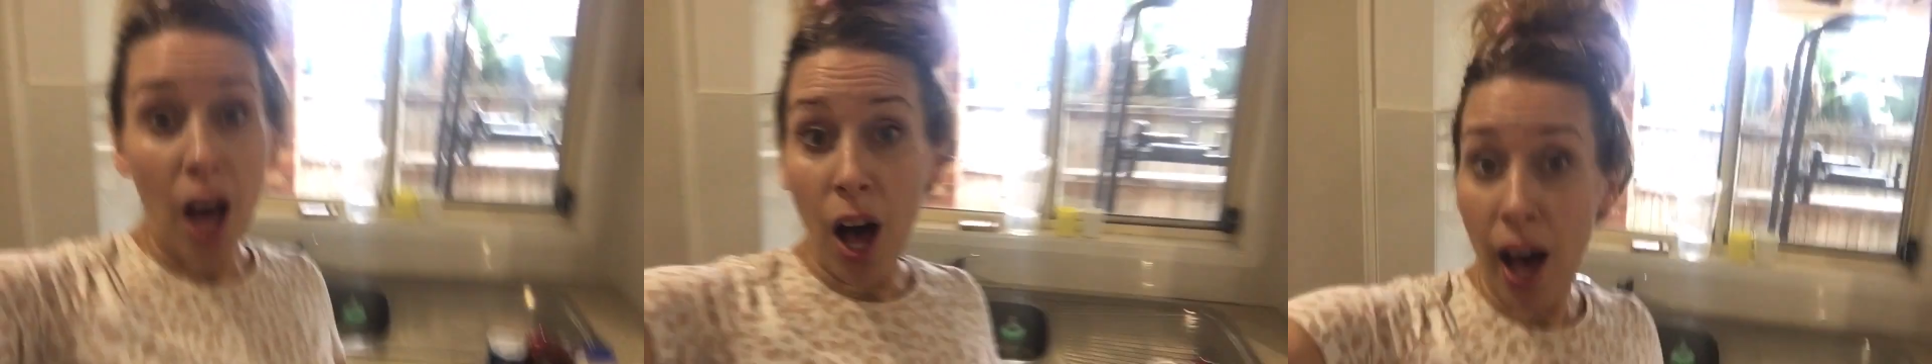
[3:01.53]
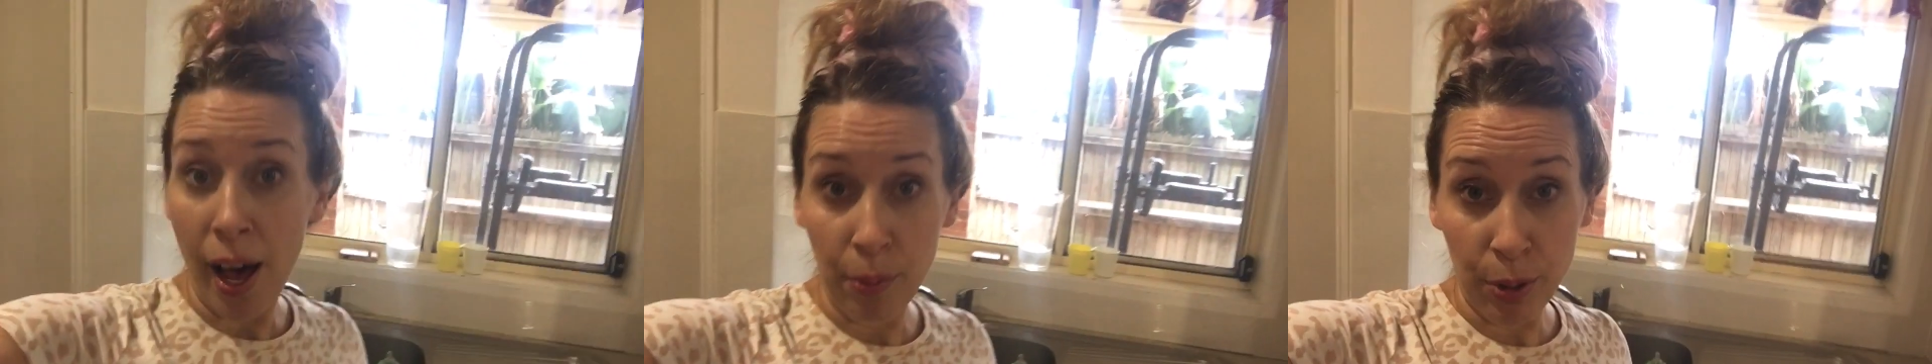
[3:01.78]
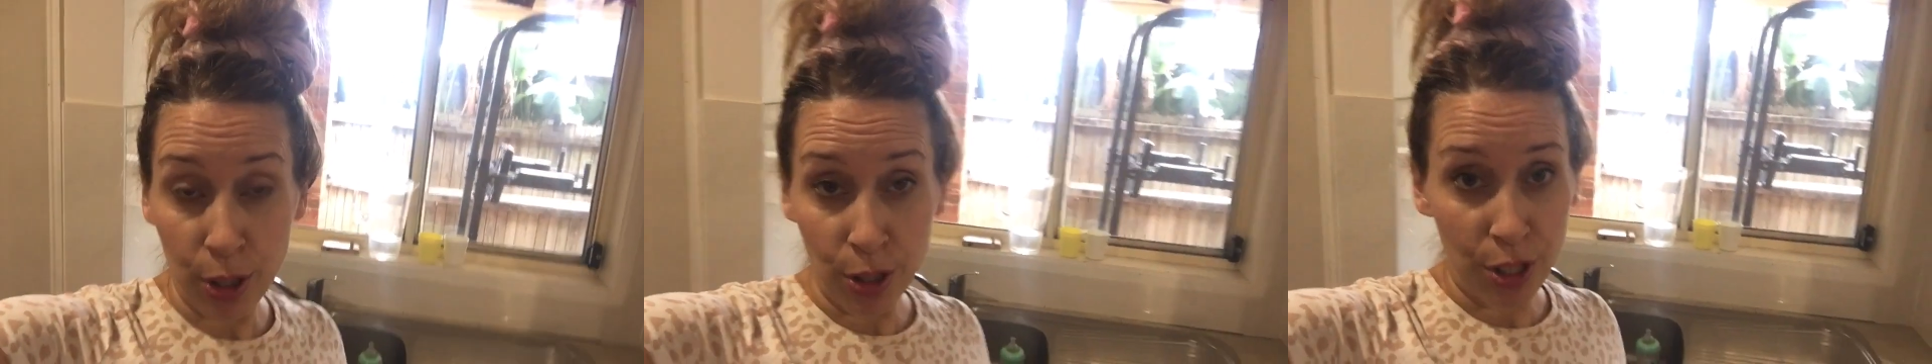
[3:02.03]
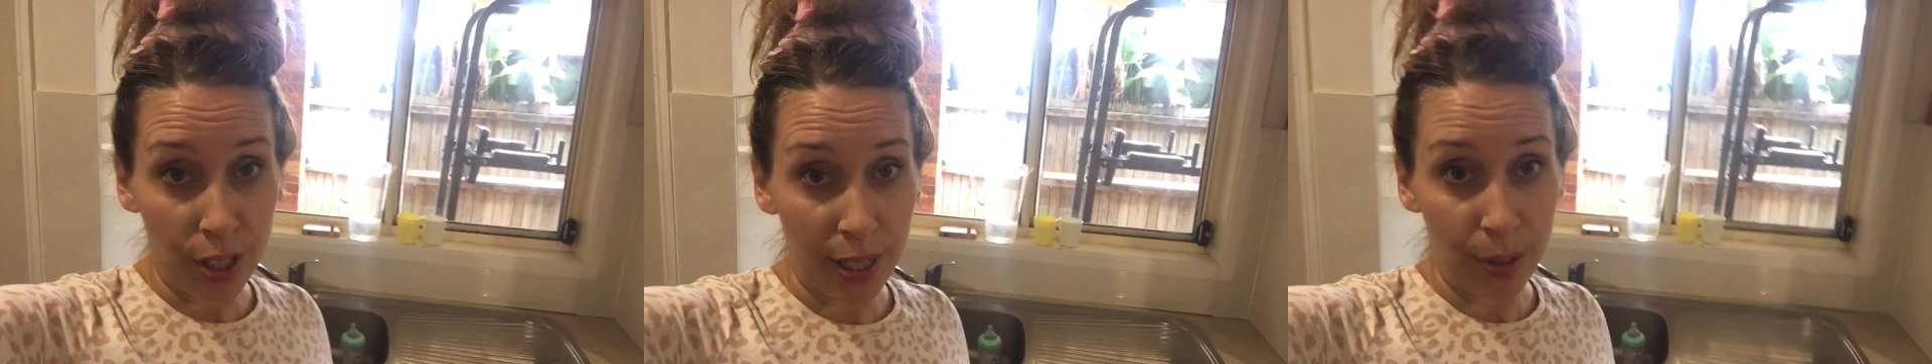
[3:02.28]
I would
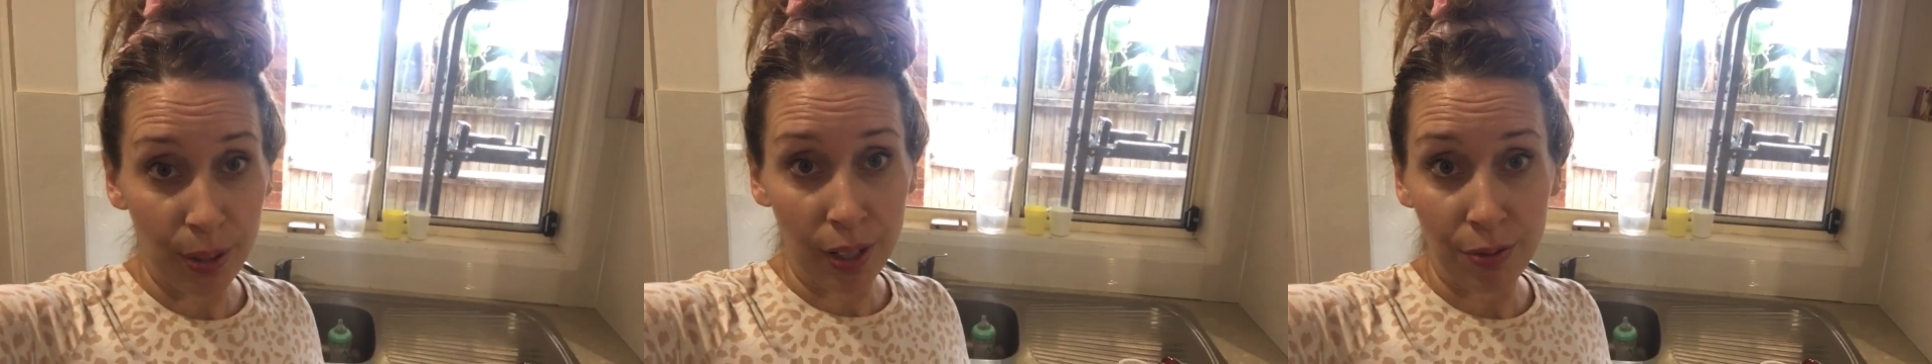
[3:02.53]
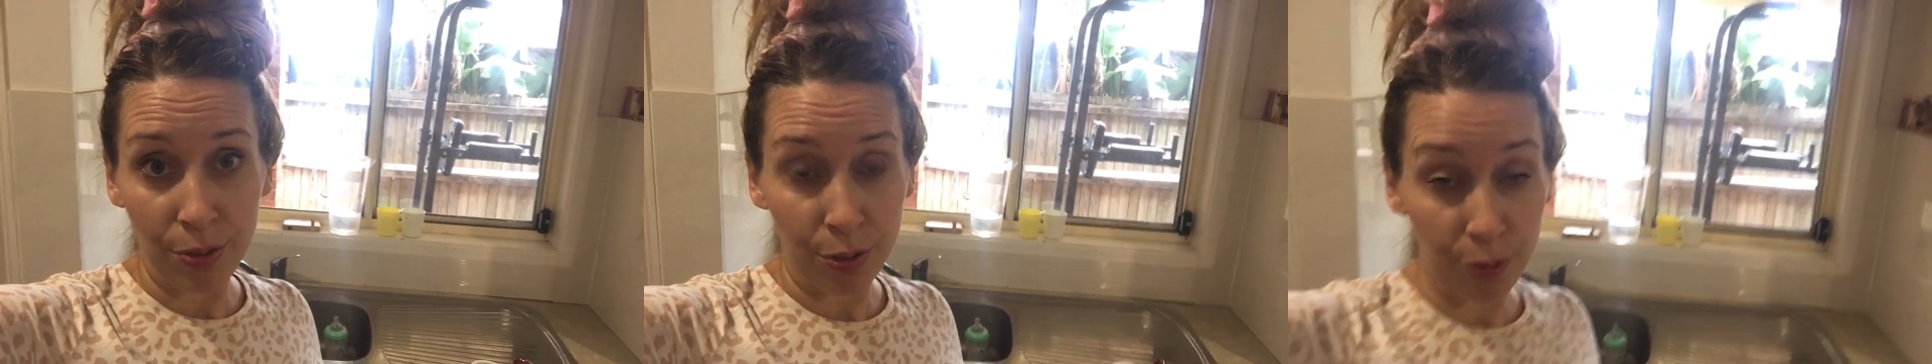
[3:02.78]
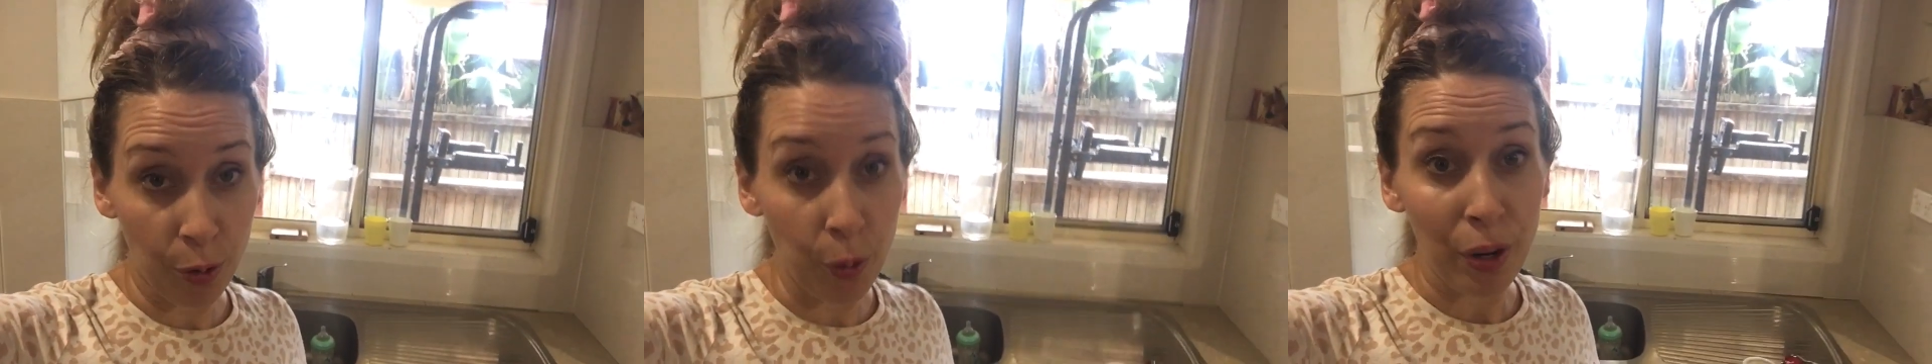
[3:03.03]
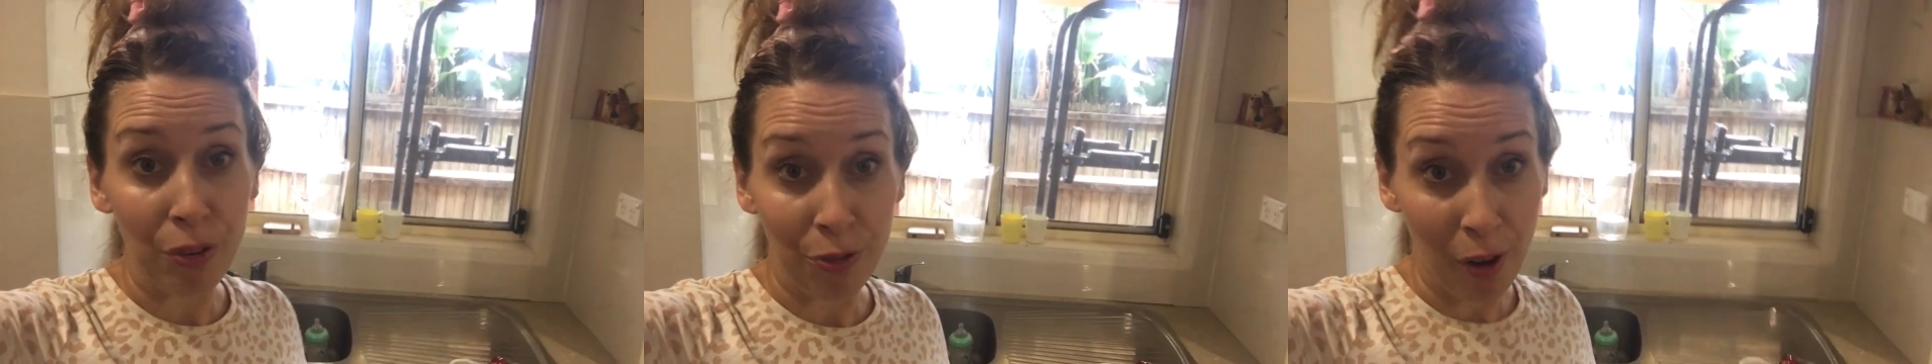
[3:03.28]
usually cook it for 4 to
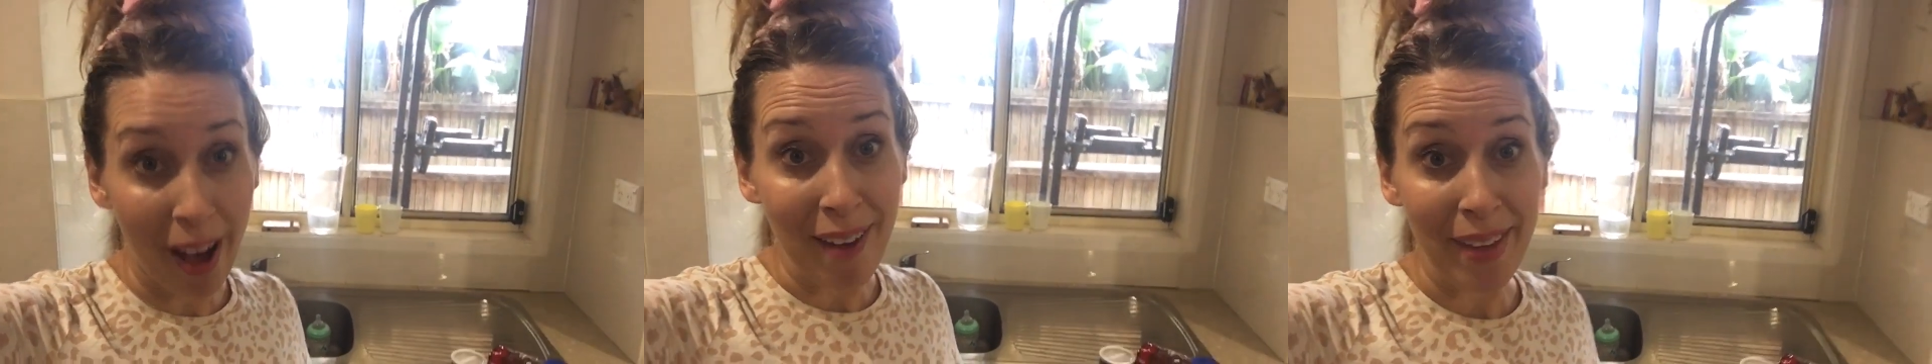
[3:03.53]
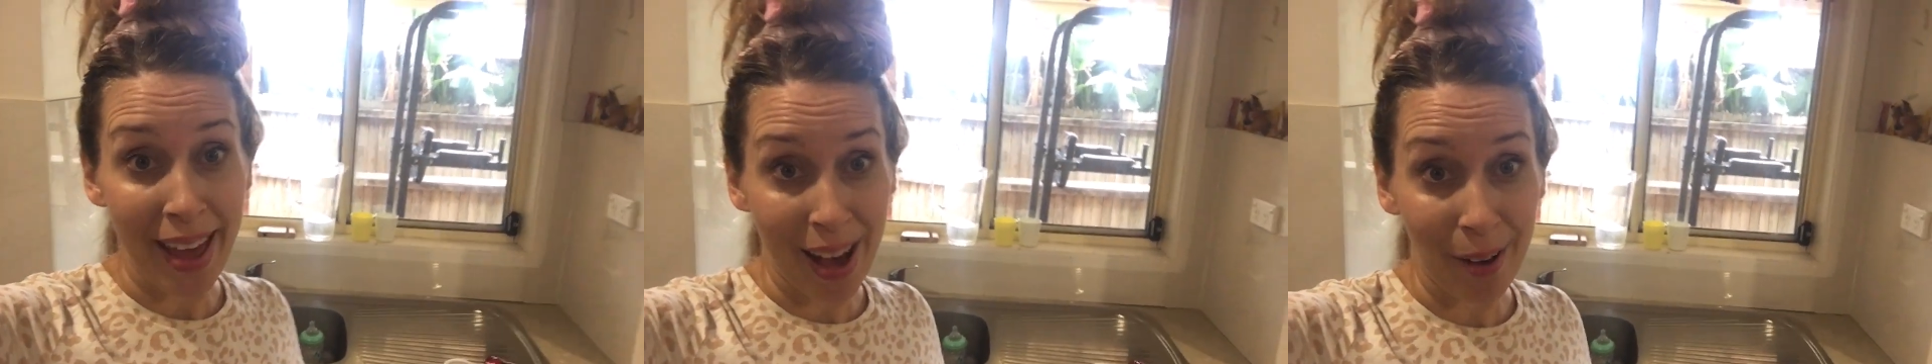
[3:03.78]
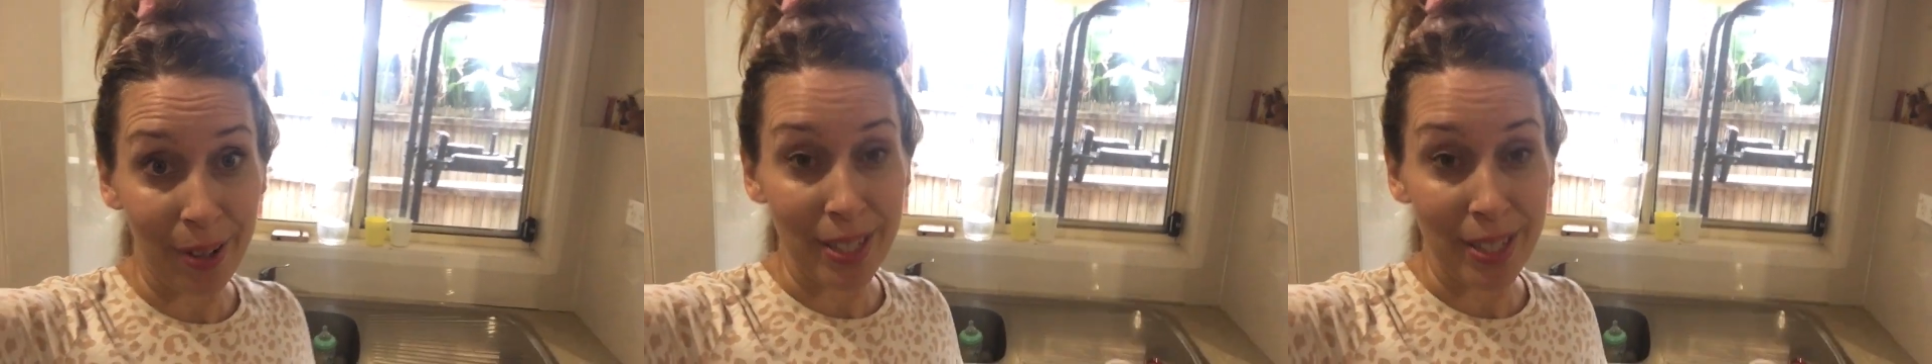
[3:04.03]
5 hours.